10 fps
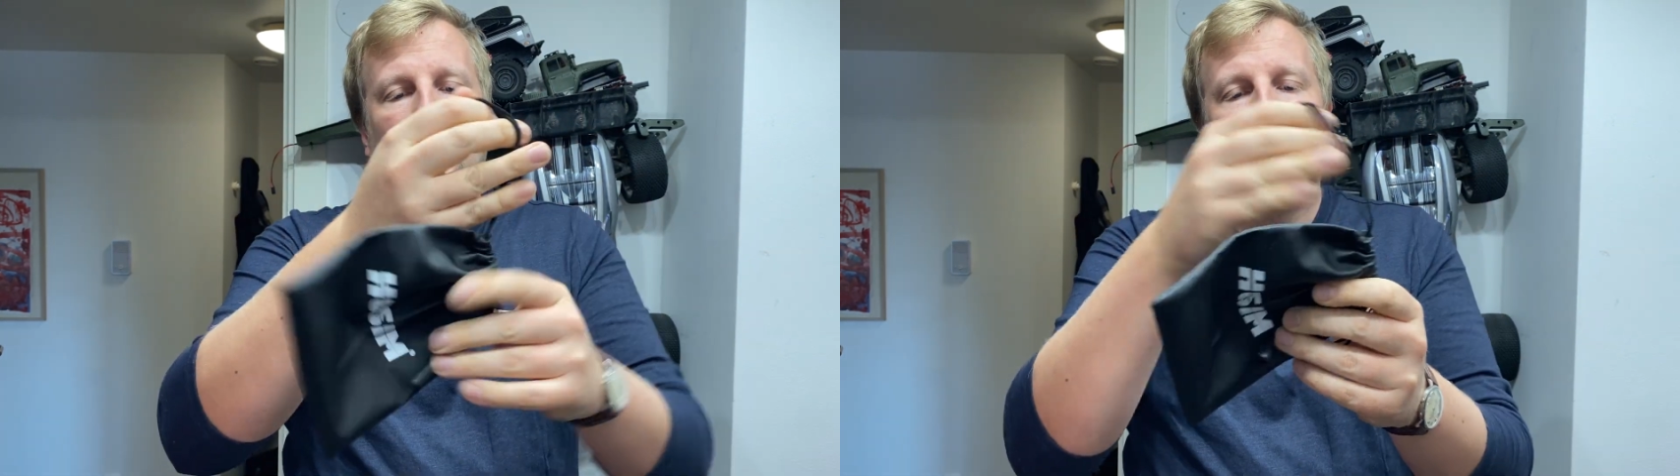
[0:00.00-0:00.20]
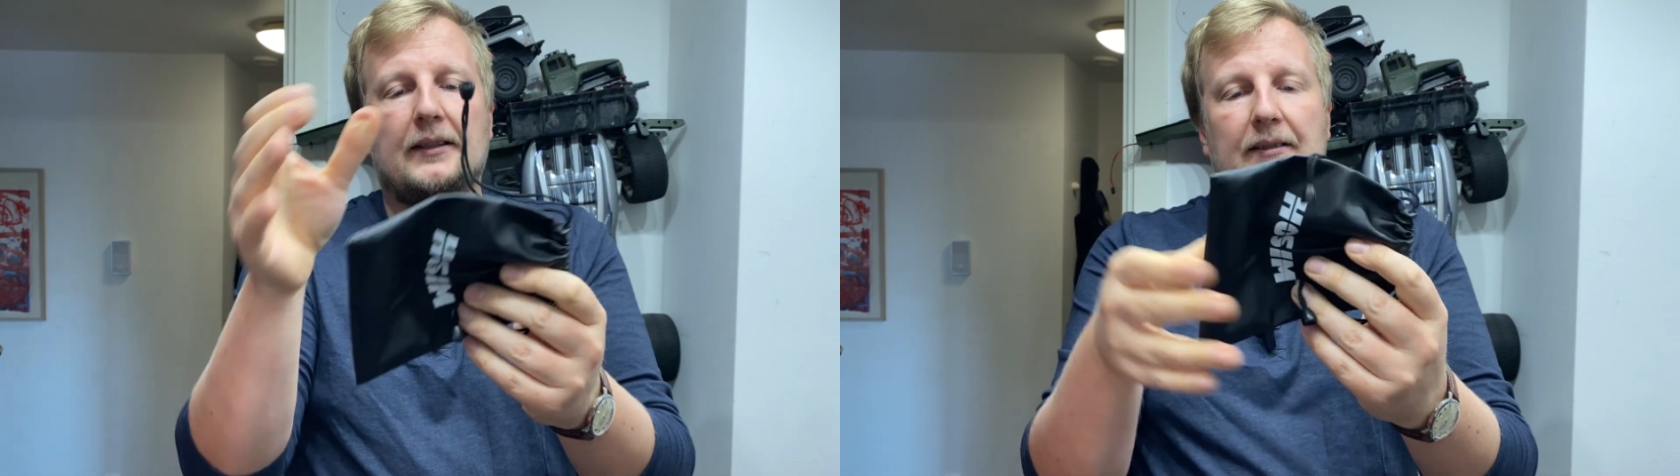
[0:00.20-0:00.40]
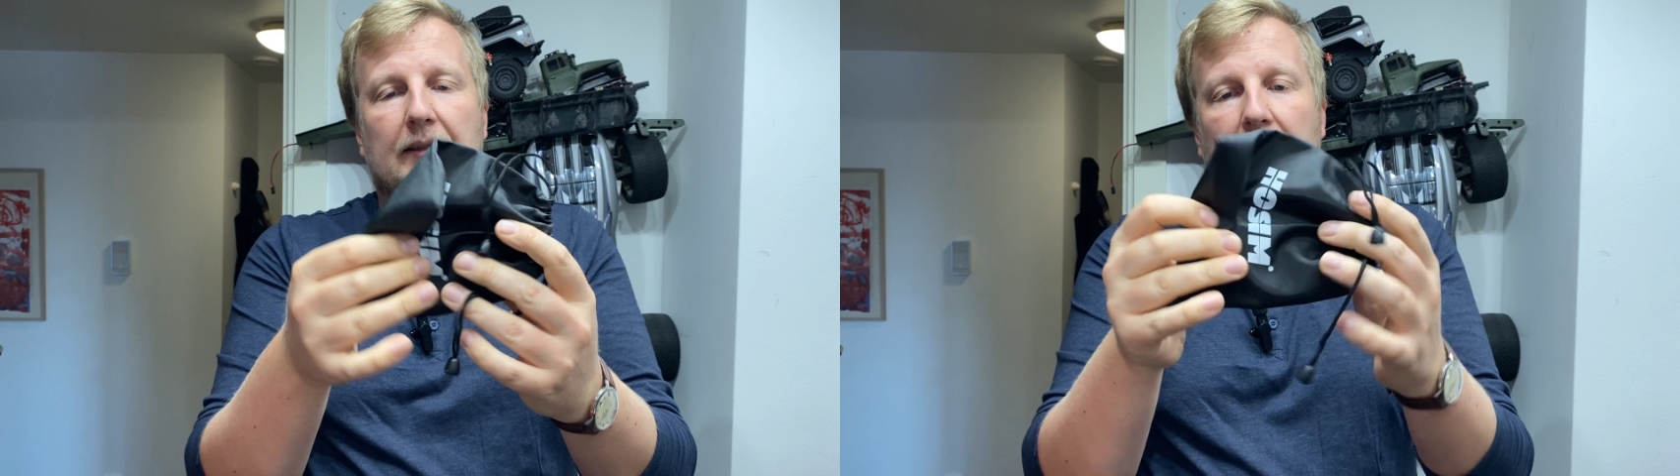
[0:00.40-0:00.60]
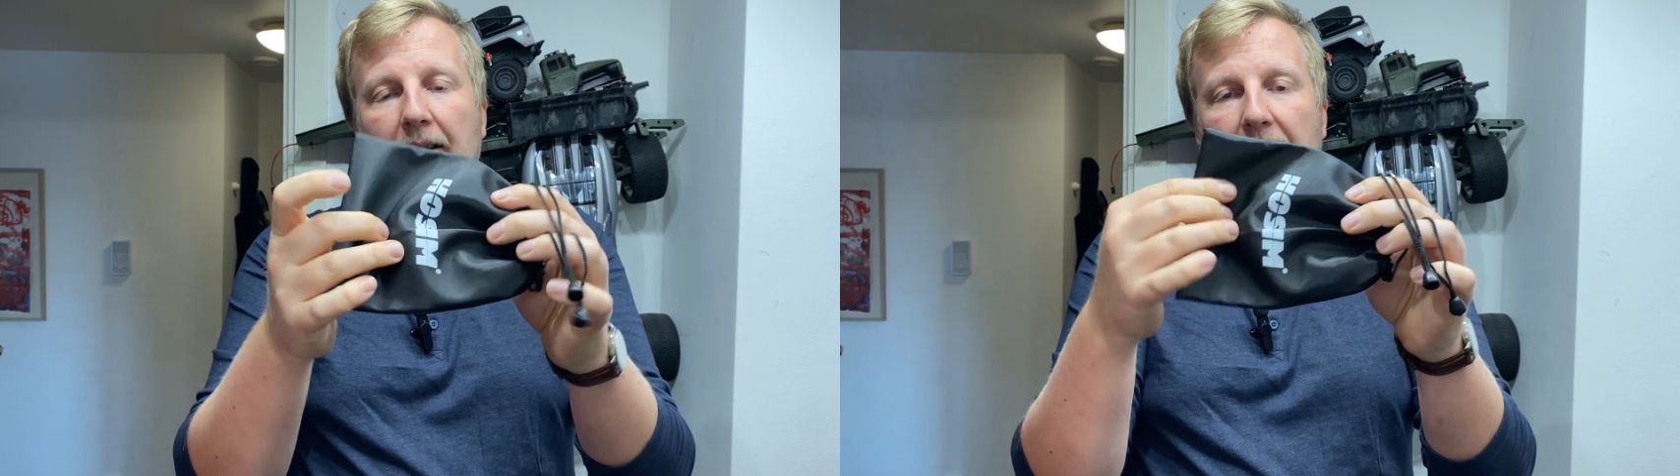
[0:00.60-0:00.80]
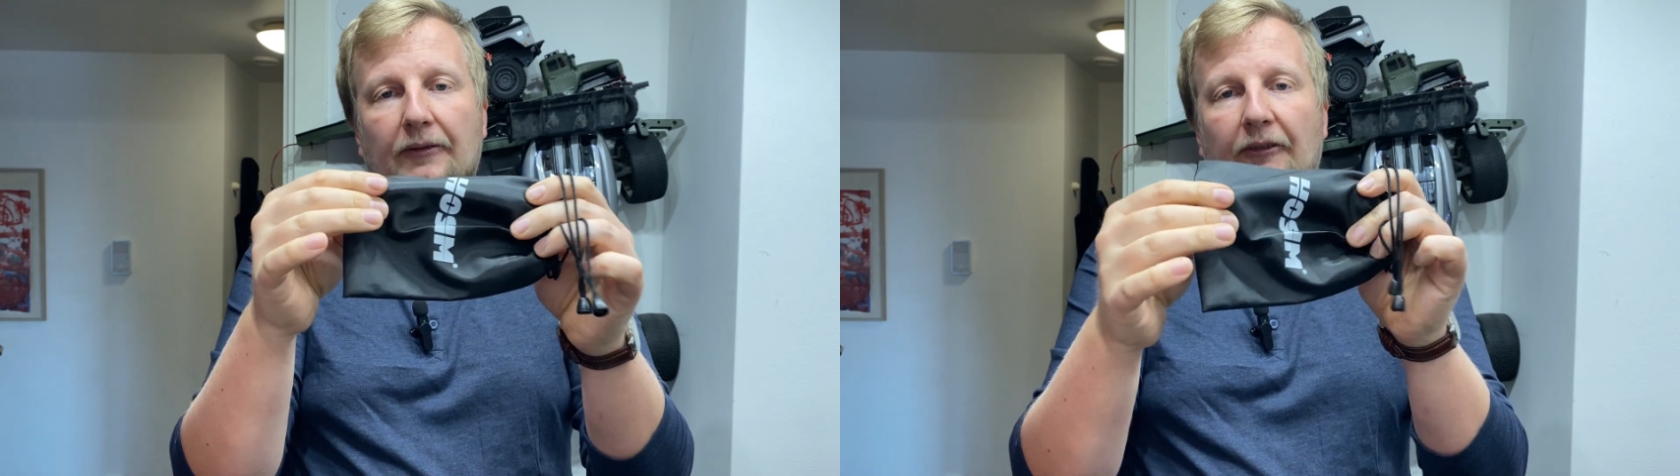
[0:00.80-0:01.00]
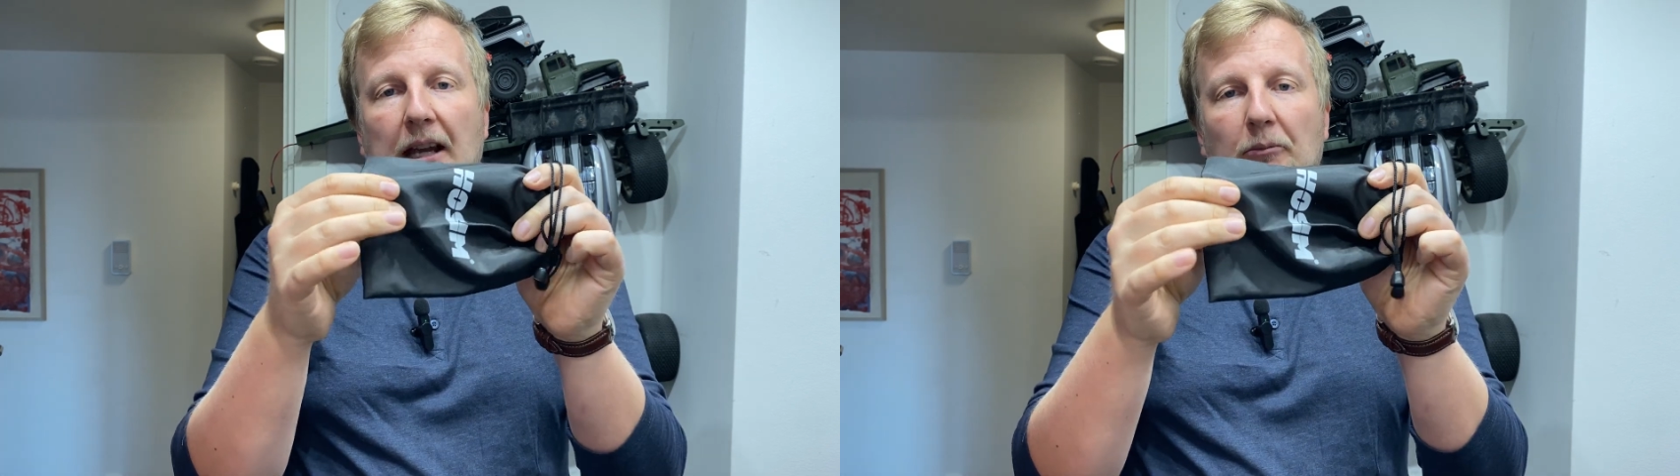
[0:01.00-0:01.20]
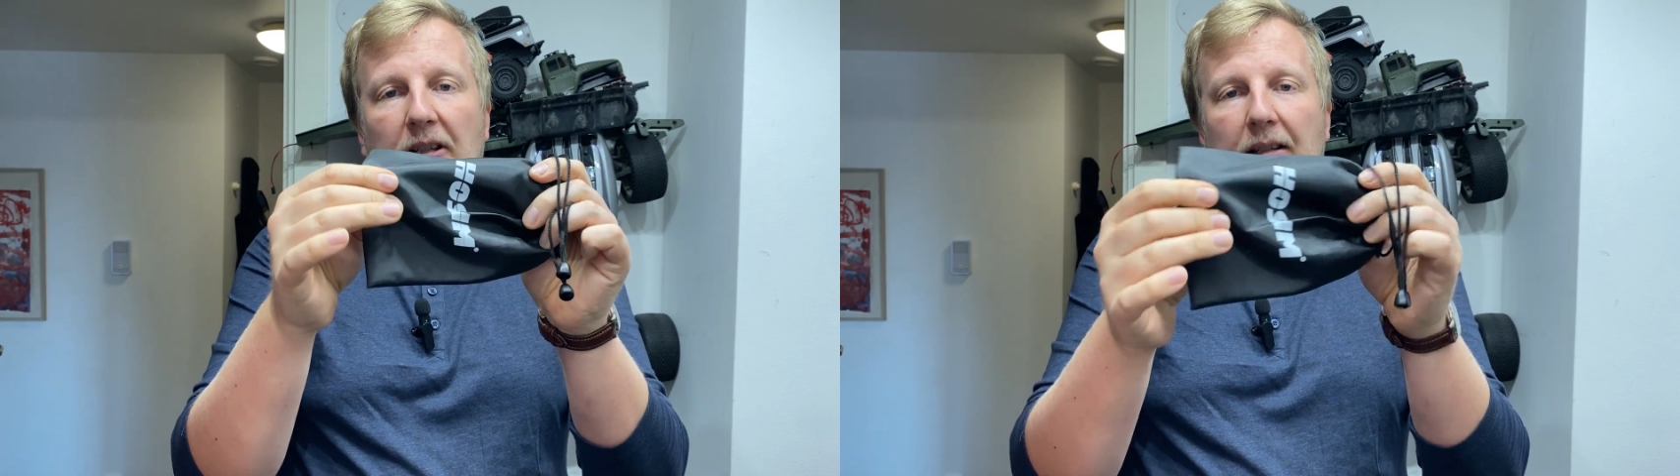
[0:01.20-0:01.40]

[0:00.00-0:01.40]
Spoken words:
I guess this fabric